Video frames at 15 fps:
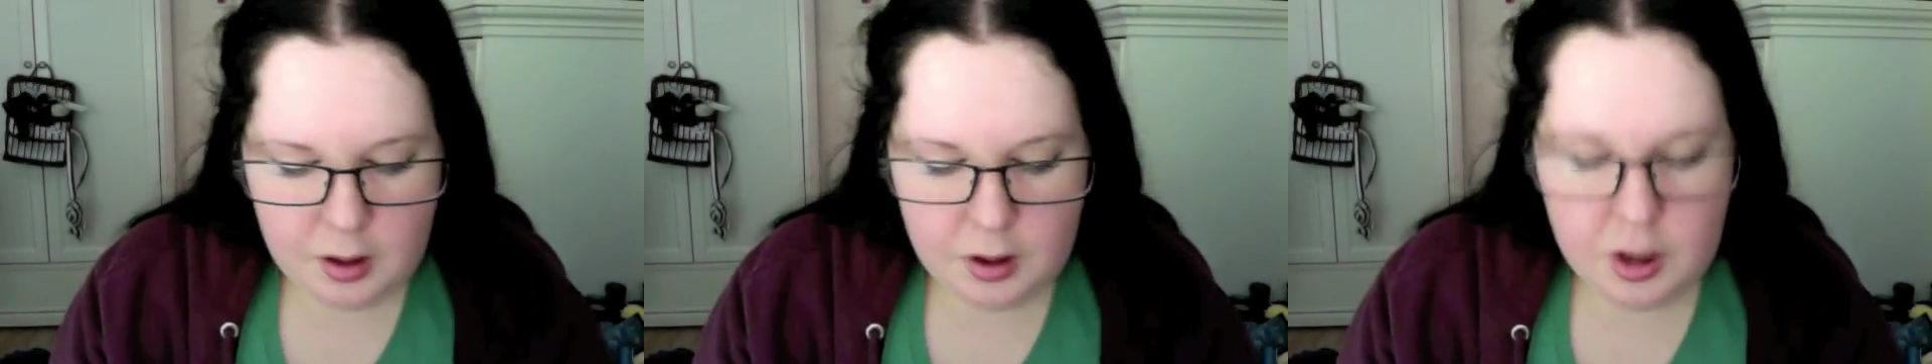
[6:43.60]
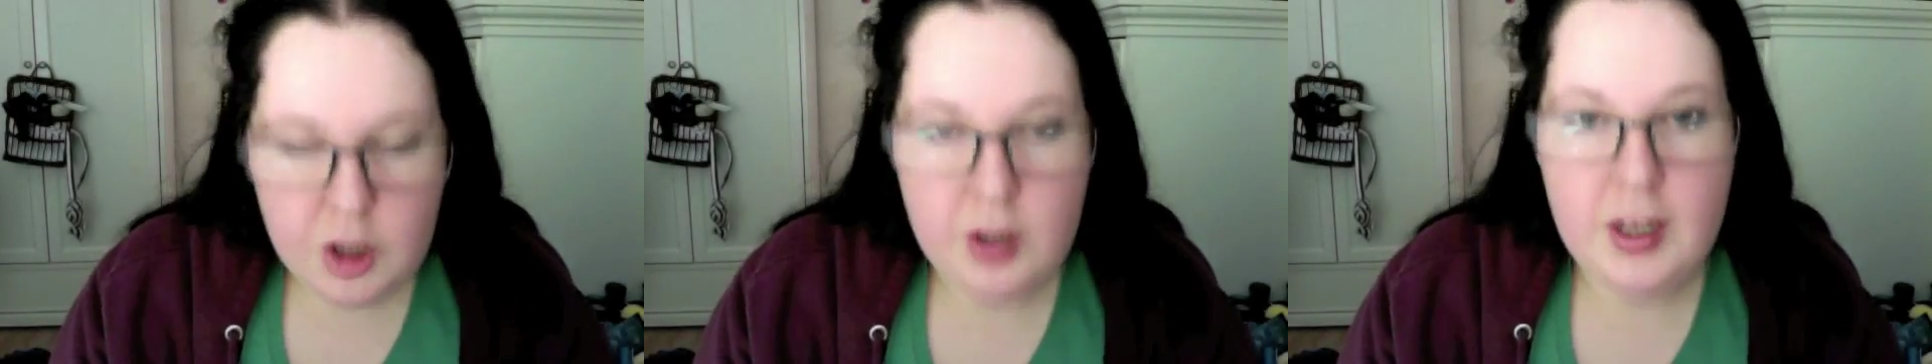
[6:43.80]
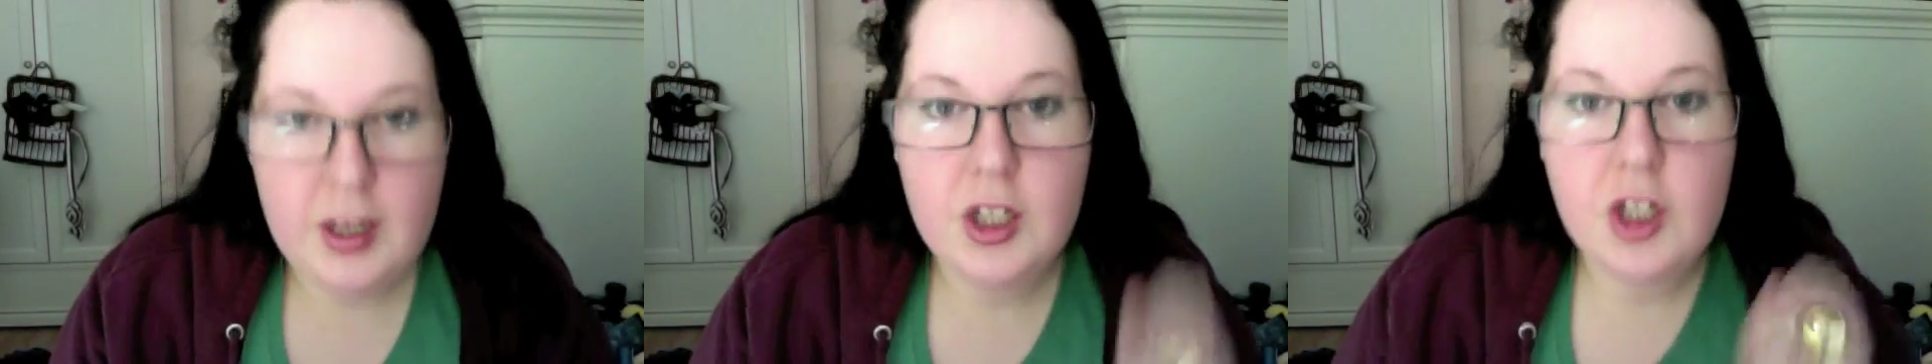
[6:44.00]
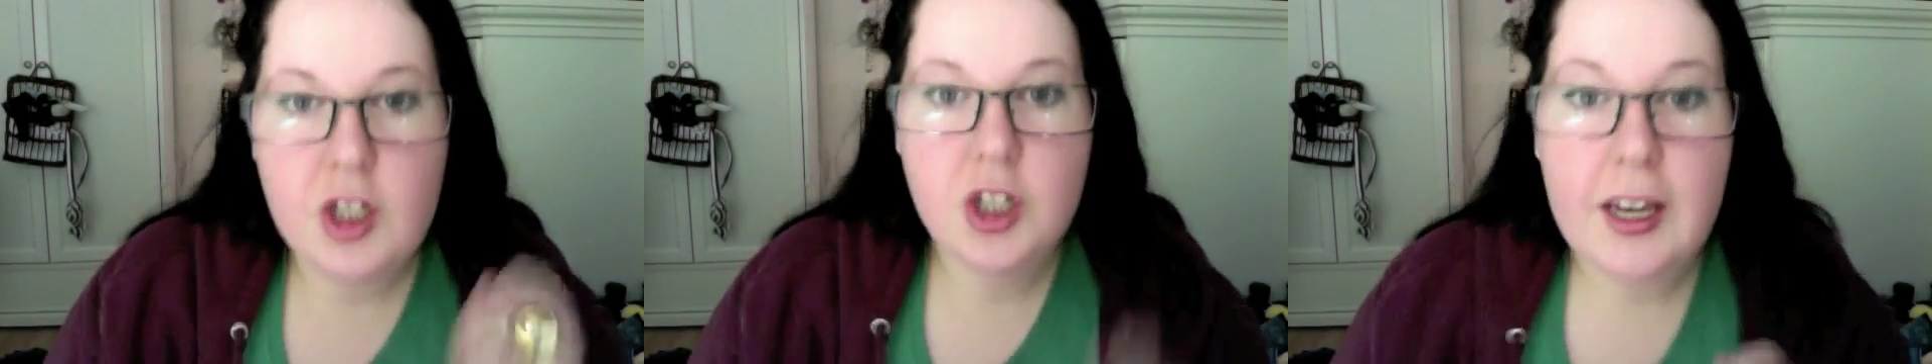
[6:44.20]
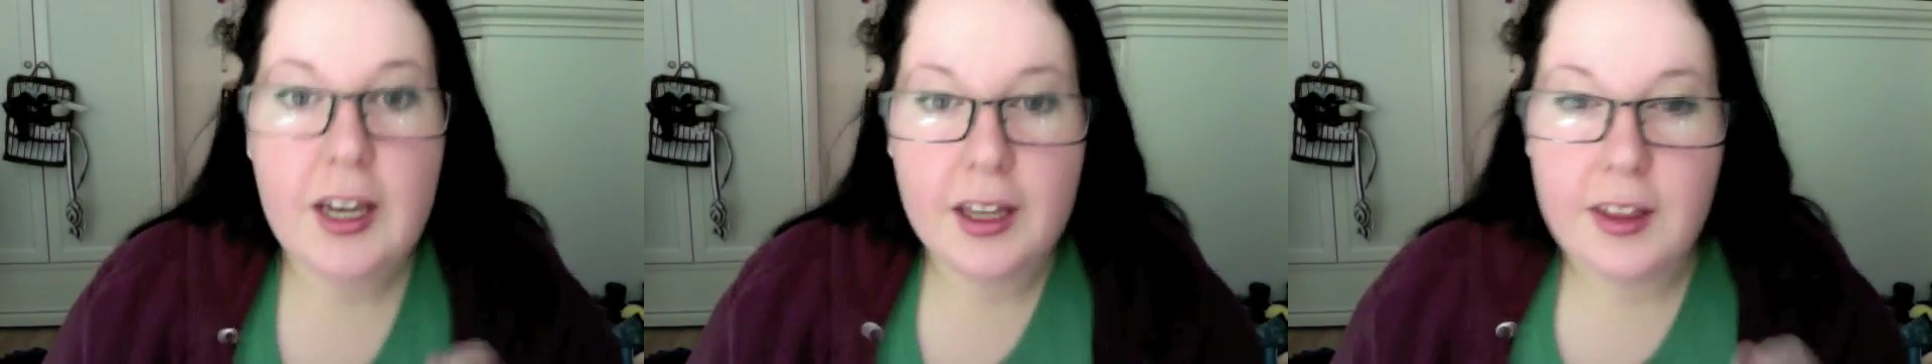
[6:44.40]
need to
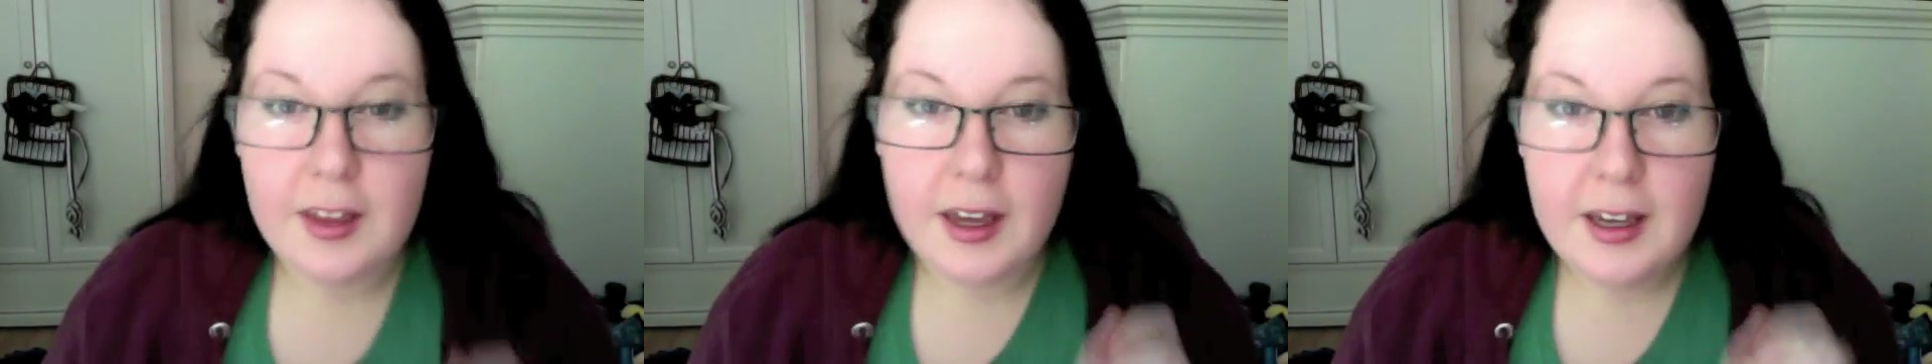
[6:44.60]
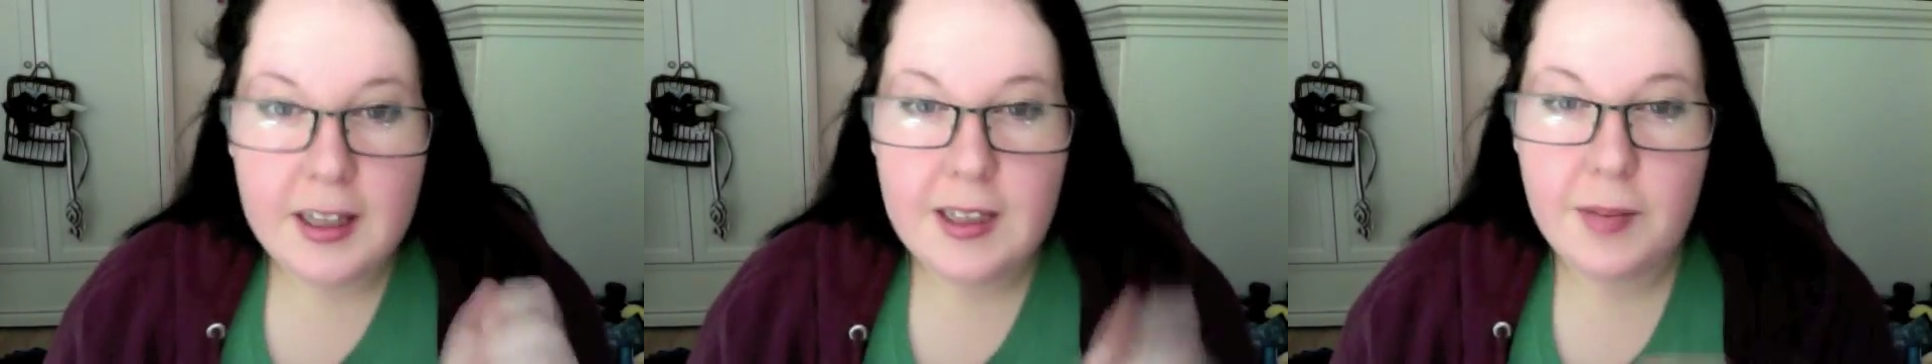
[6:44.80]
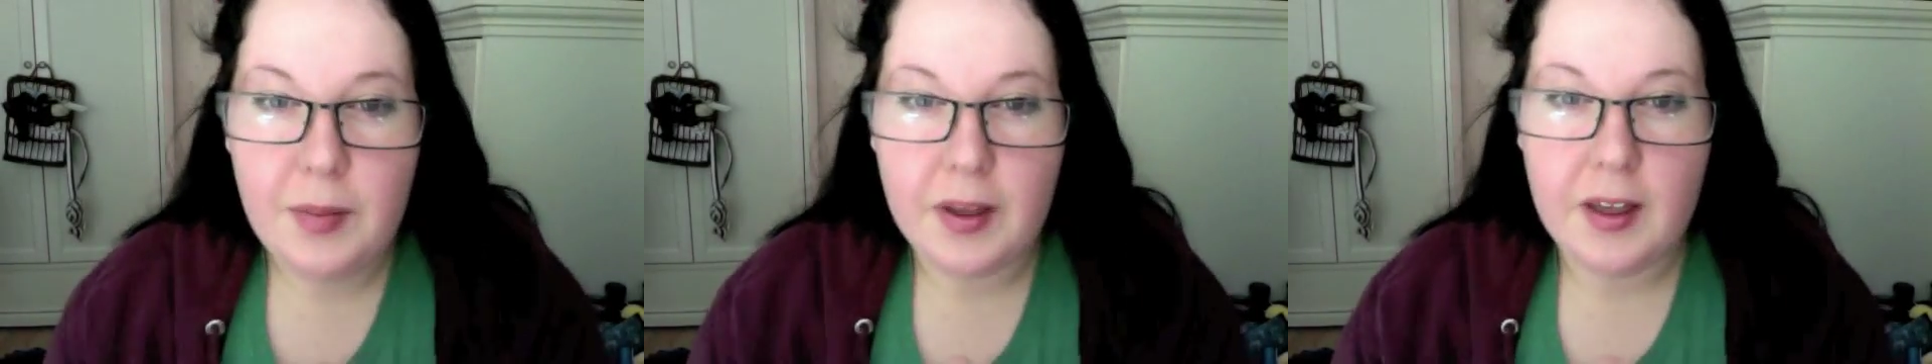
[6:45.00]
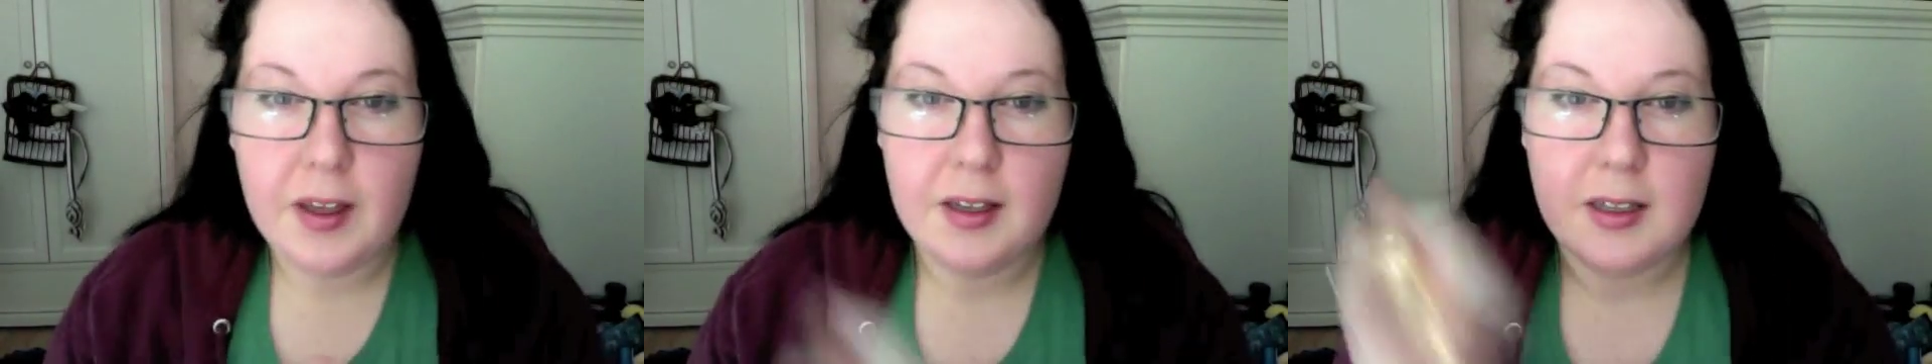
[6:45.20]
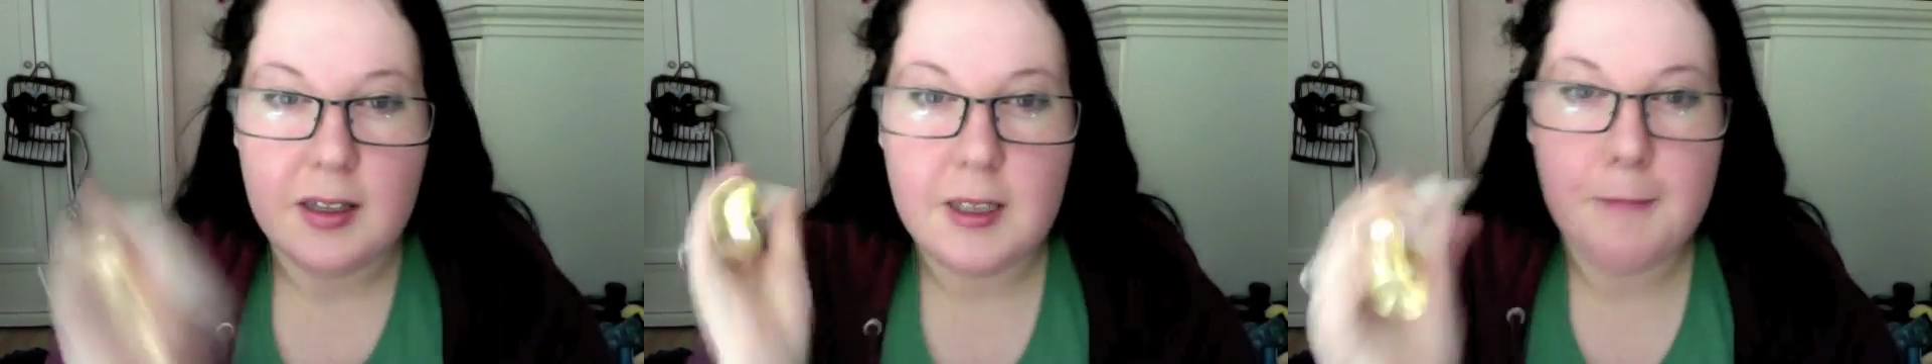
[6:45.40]
shake this
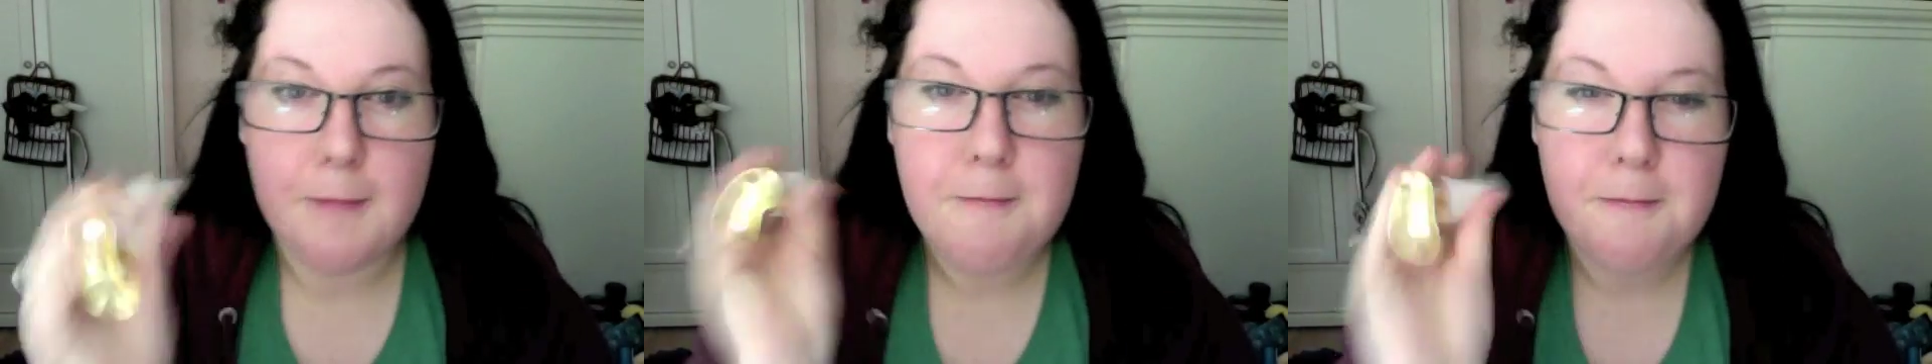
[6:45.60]
because